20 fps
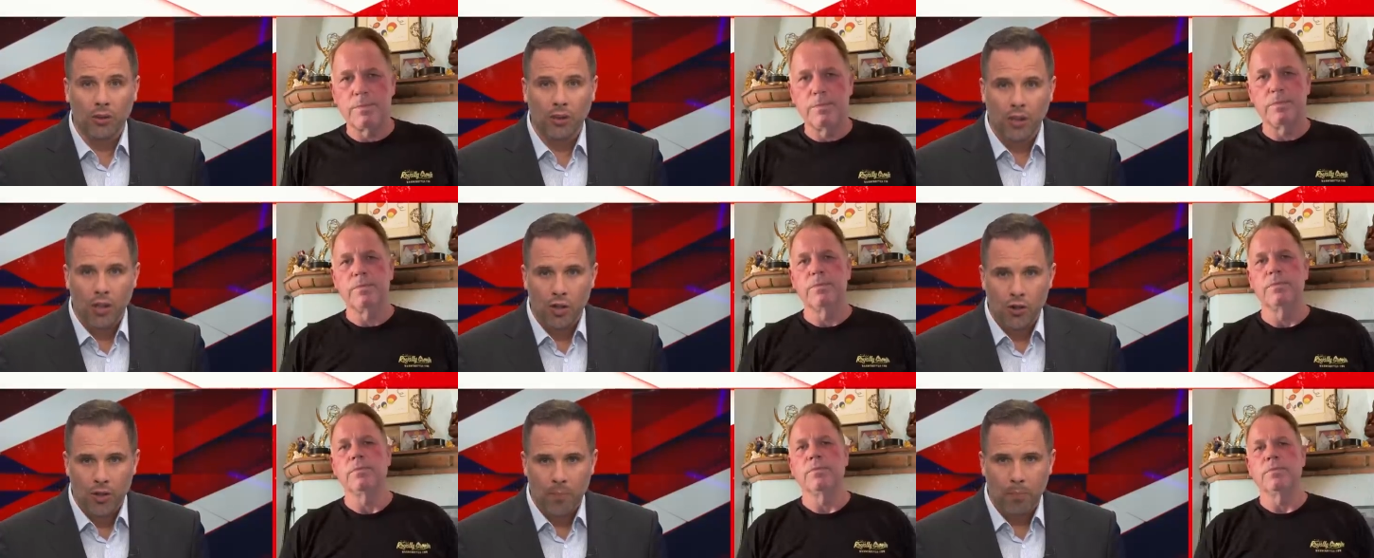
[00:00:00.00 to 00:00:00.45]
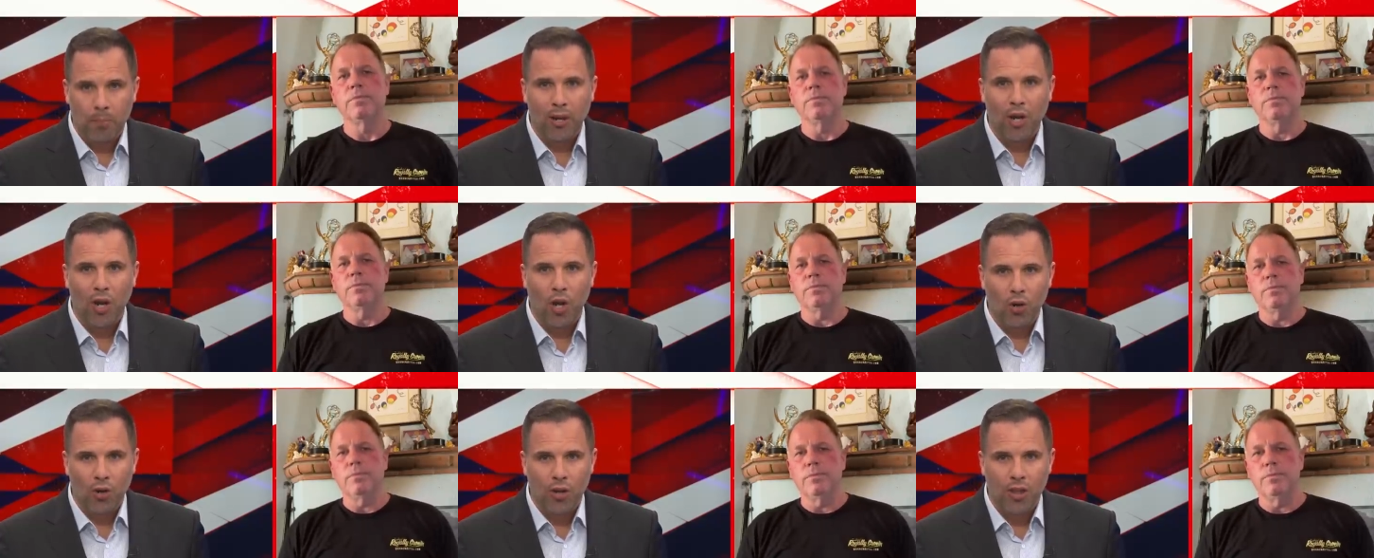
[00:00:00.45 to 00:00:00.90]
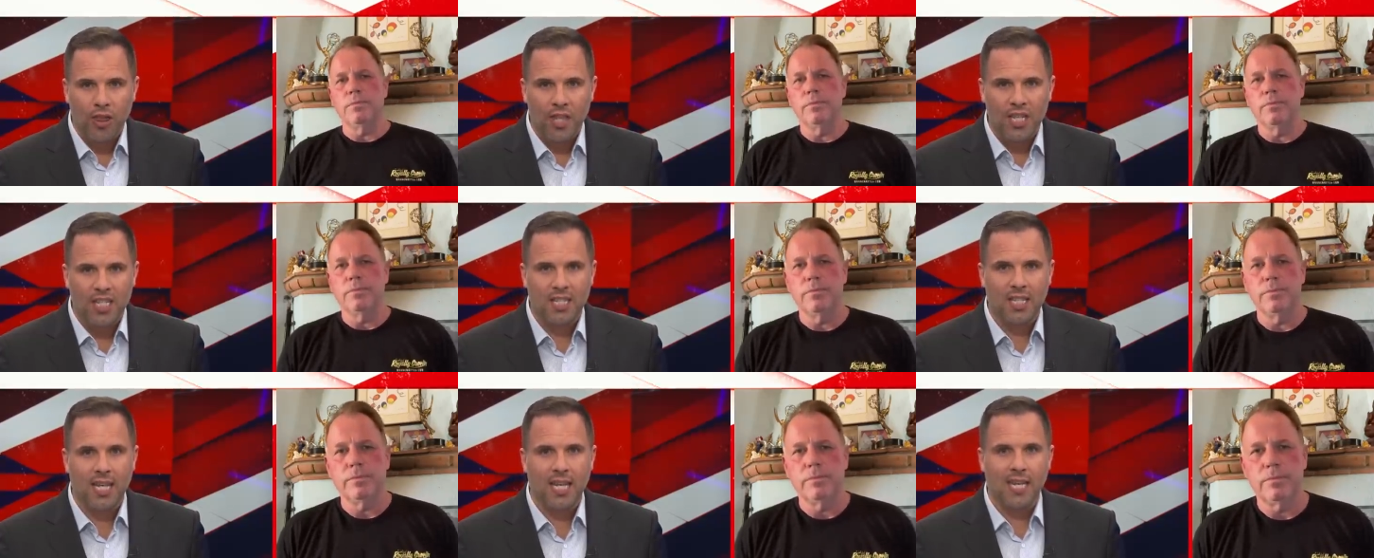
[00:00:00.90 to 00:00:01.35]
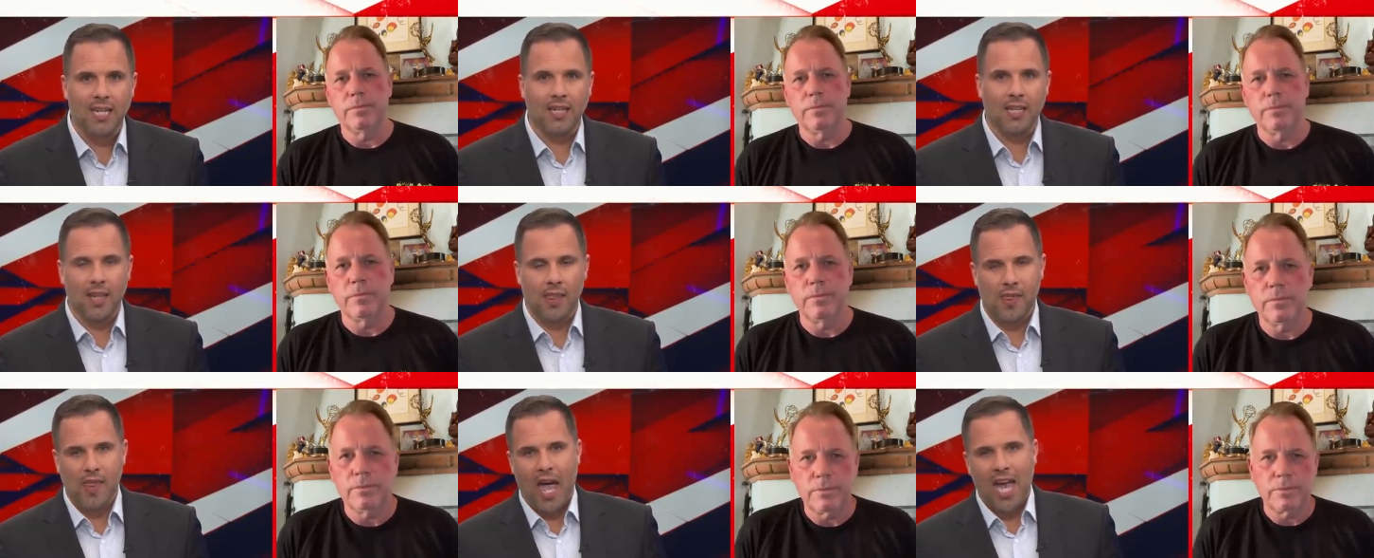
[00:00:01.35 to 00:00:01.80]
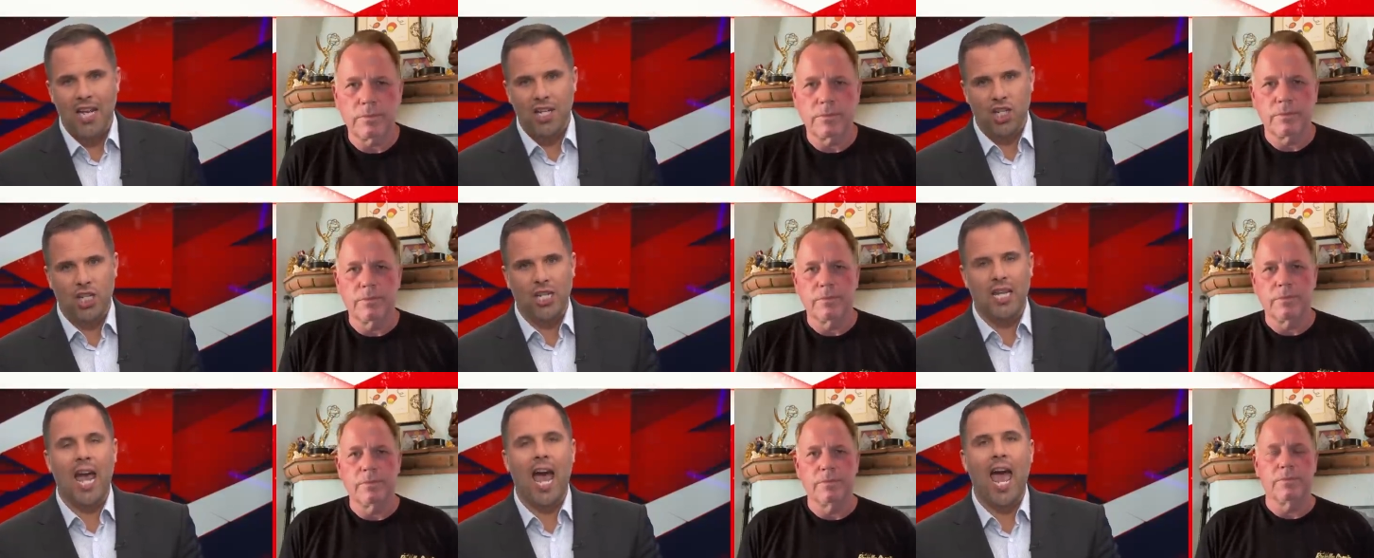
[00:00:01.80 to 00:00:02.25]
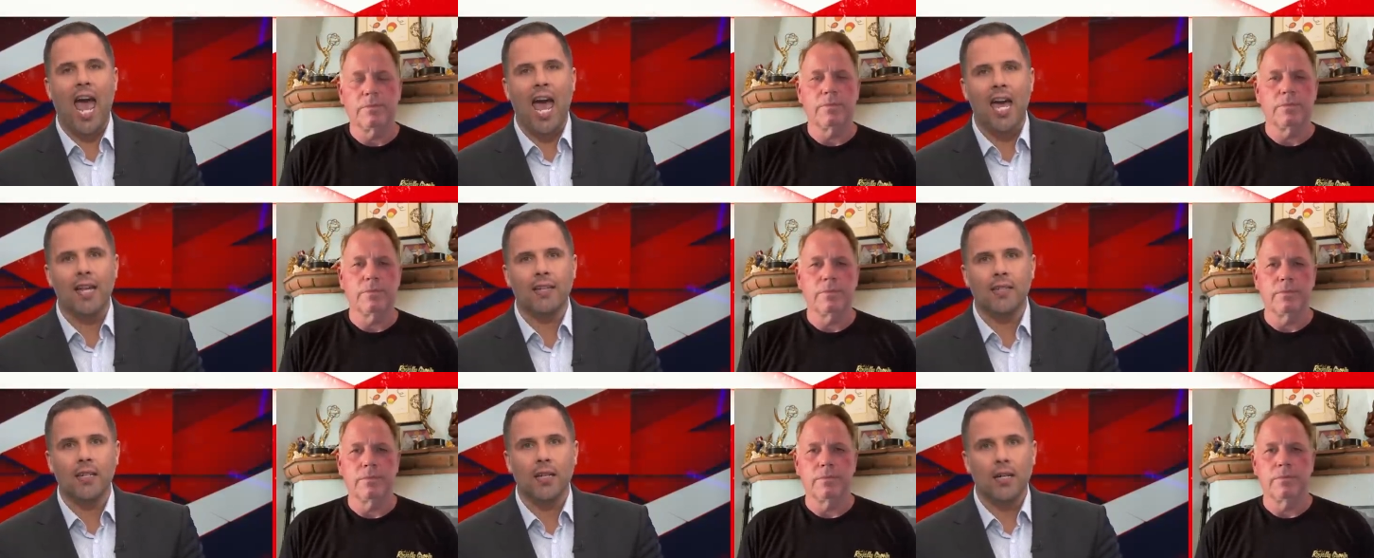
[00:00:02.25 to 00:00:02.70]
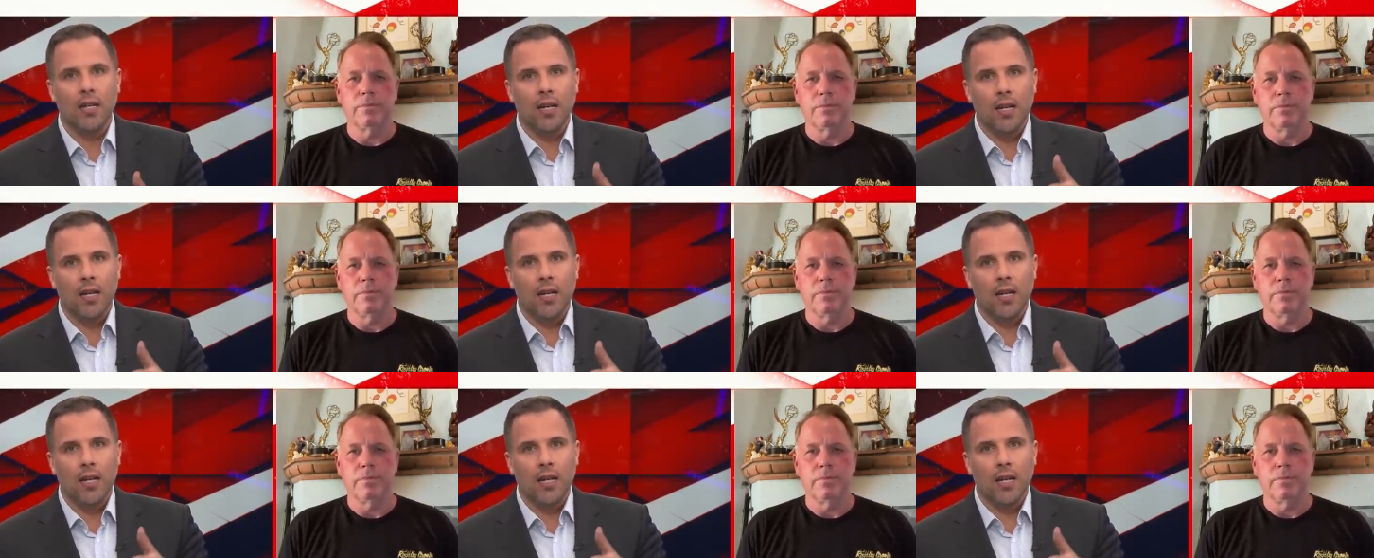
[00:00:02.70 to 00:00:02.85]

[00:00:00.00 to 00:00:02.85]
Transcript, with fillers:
Speaker 1: you know, the blog, the Tig that she had